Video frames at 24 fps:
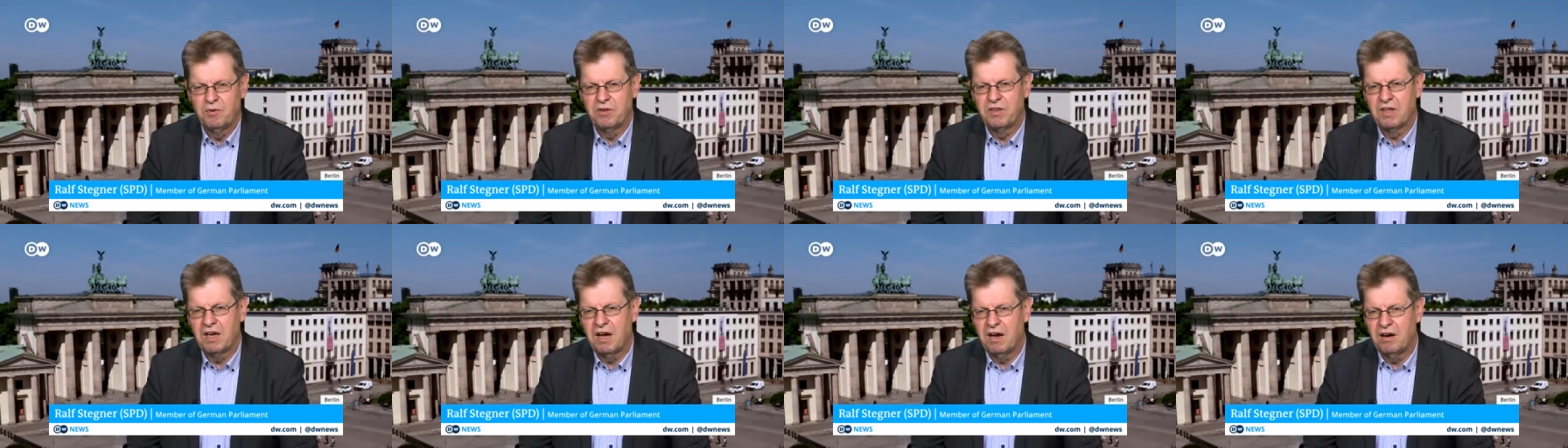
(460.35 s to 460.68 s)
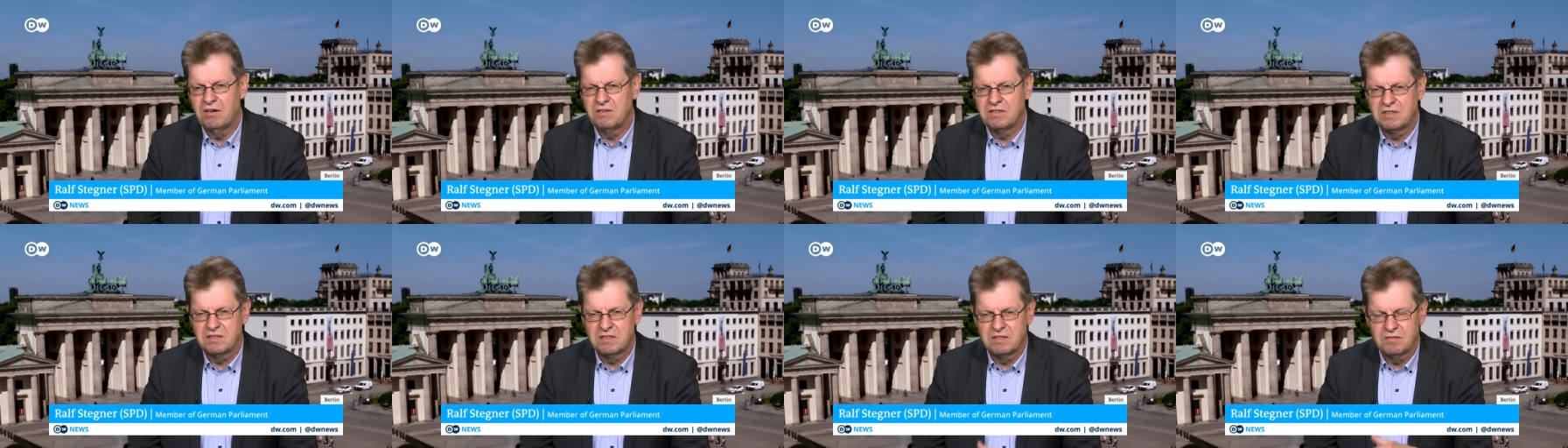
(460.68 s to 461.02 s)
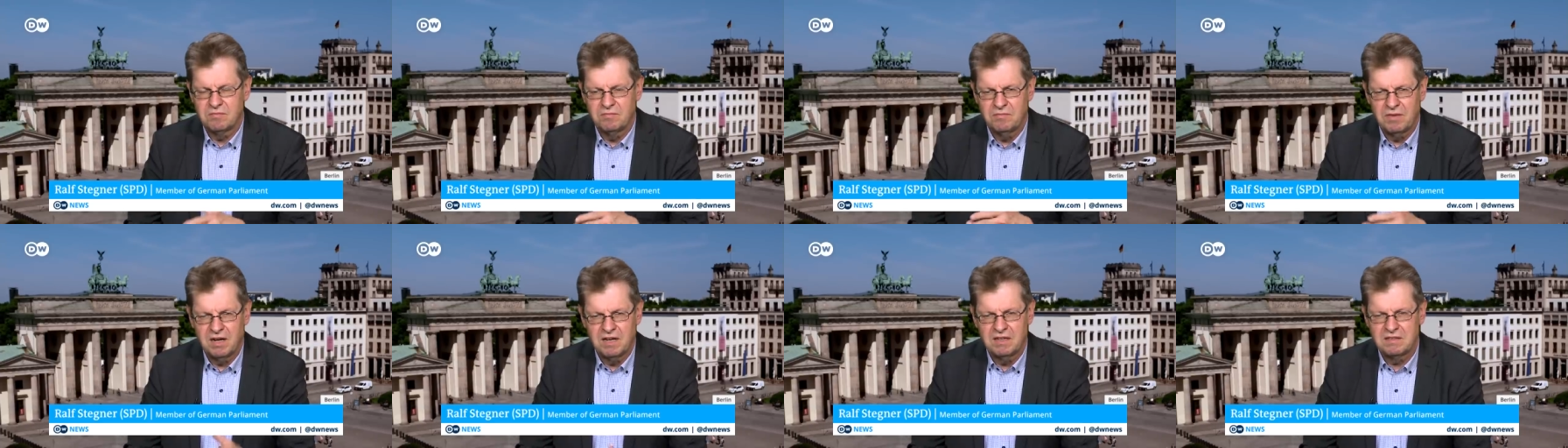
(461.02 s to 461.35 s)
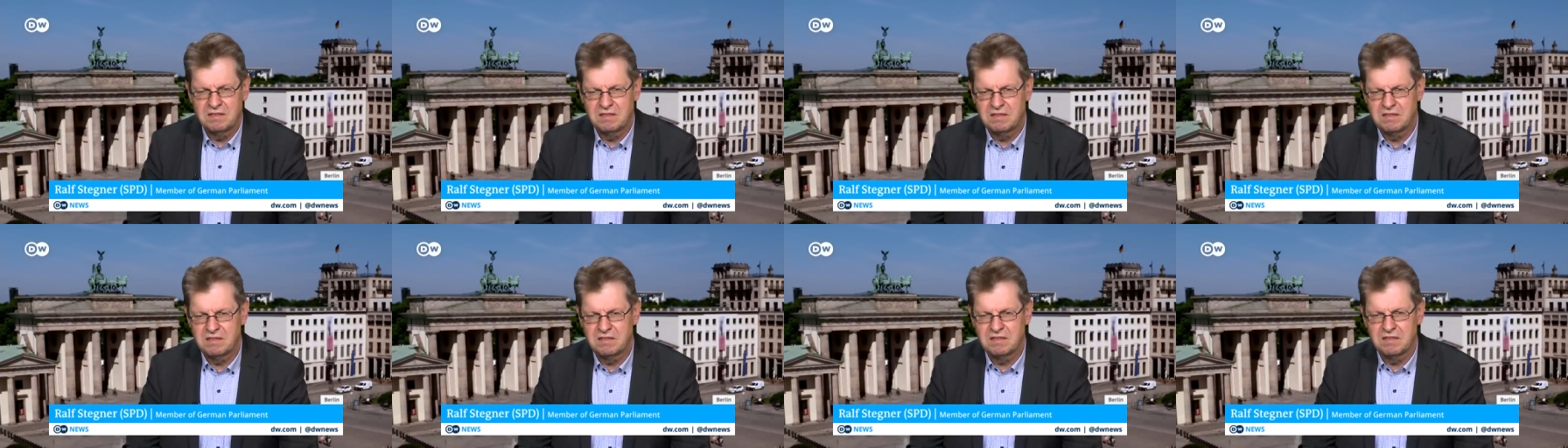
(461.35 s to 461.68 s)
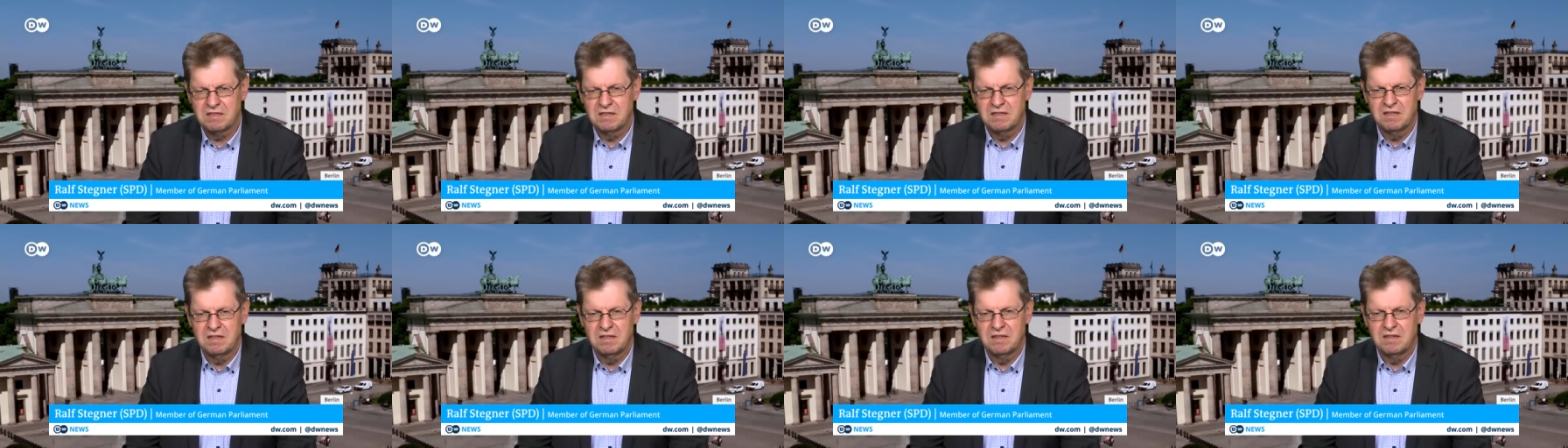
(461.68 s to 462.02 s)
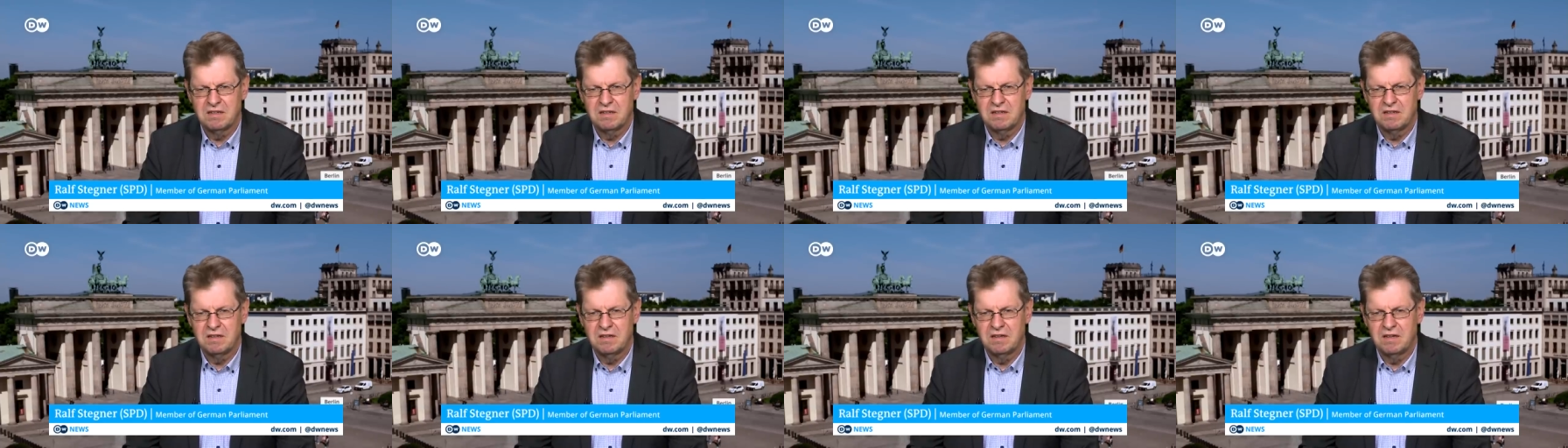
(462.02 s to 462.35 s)
Without mass uh,
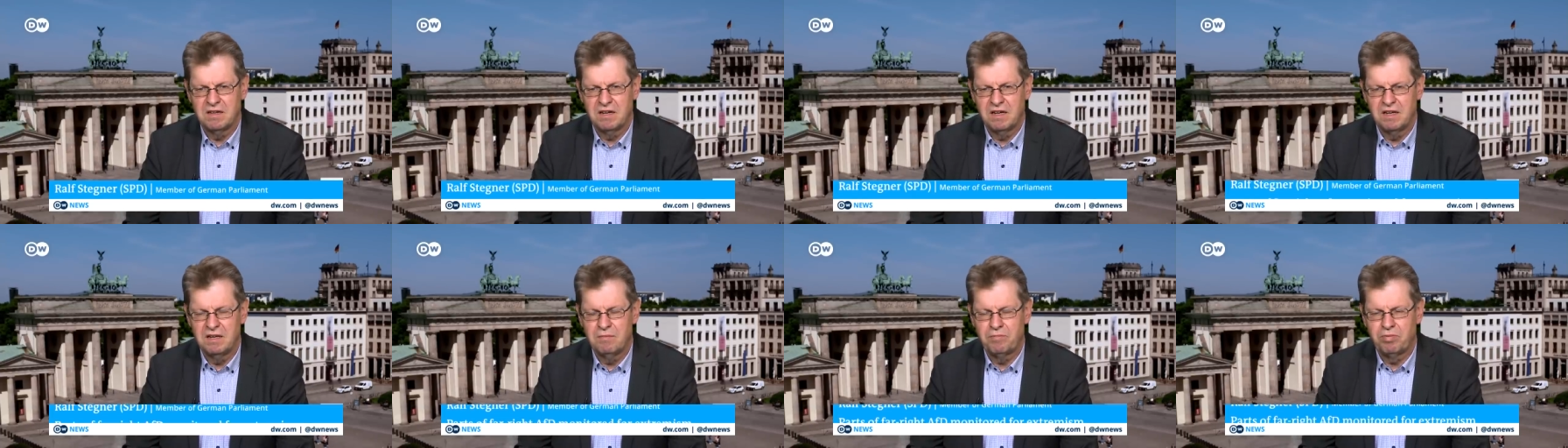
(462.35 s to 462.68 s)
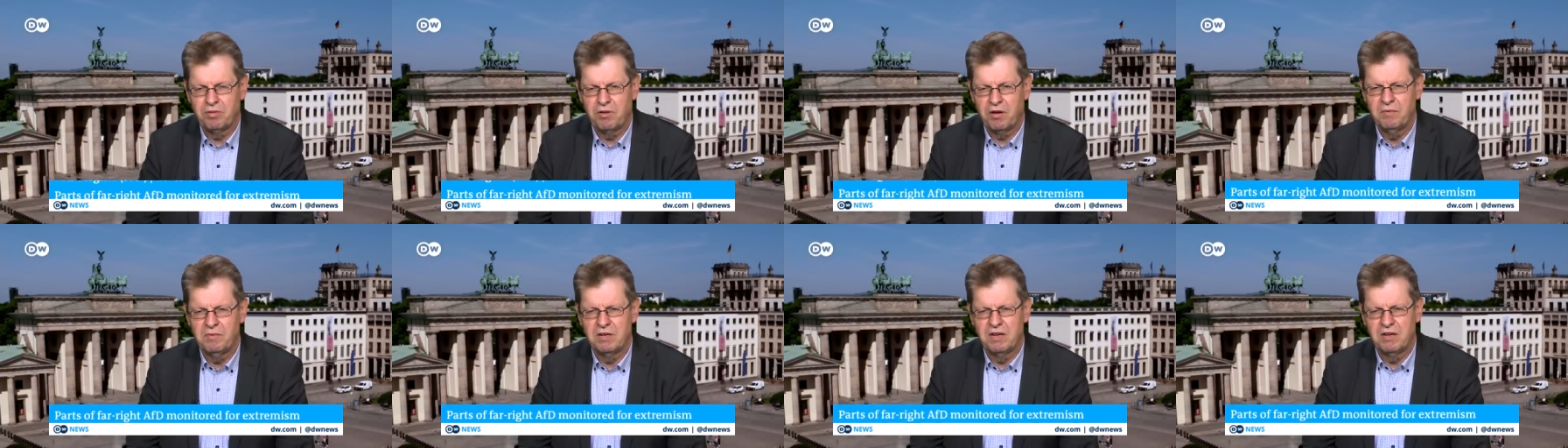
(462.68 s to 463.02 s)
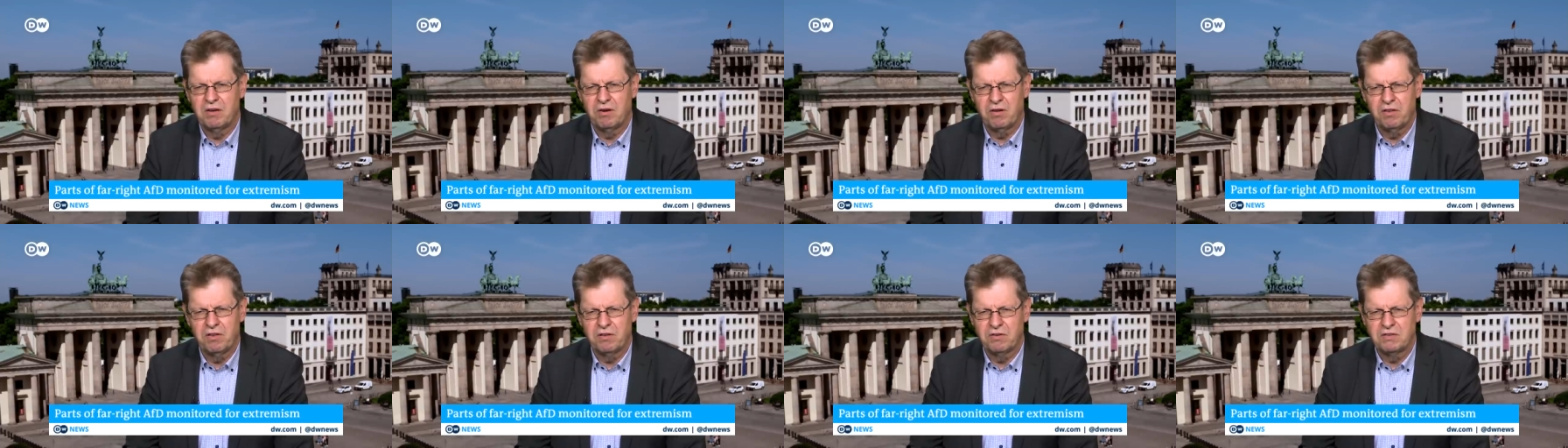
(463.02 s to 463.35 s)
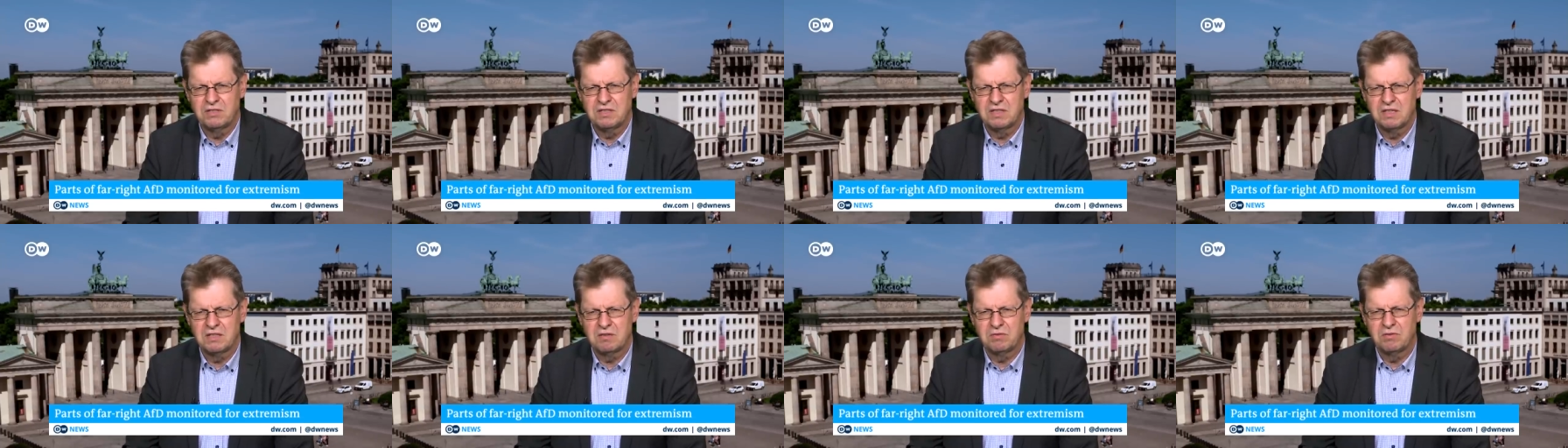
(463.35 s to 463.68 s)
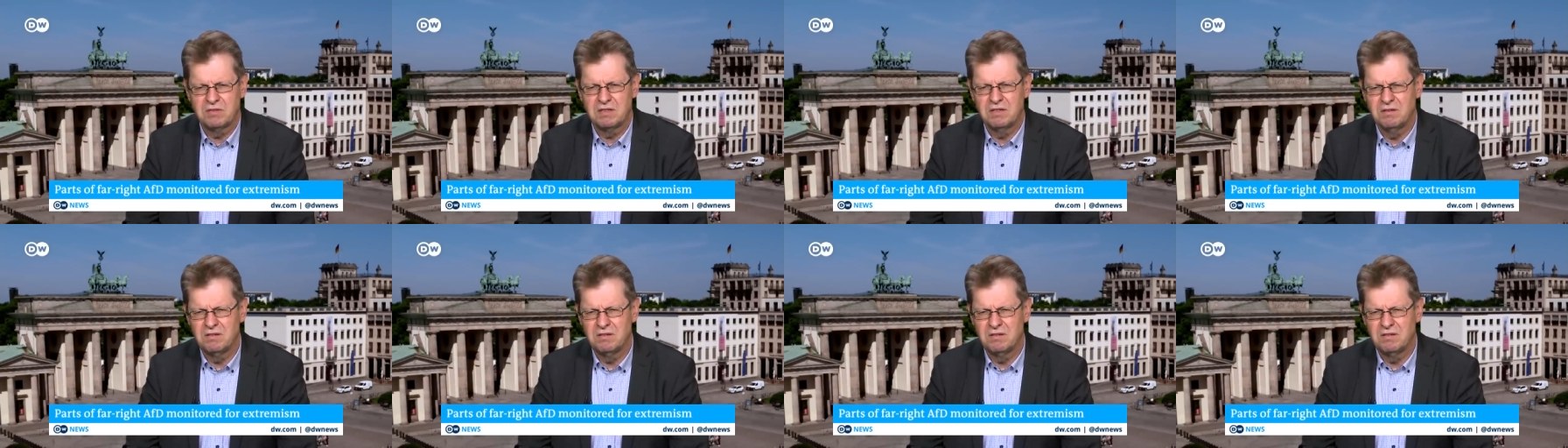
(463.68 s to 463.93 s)
unemployment and all those things,